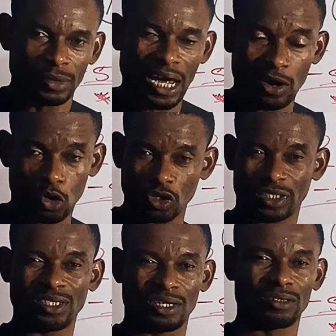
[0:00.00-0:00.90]
and
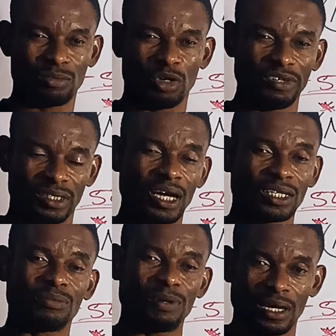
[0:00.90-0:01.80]
consider some of the
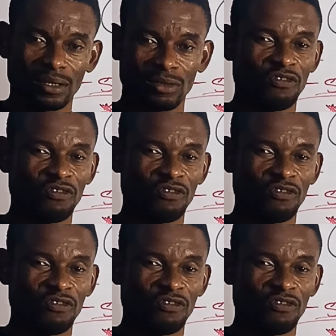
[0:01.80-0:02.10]
taxpayers.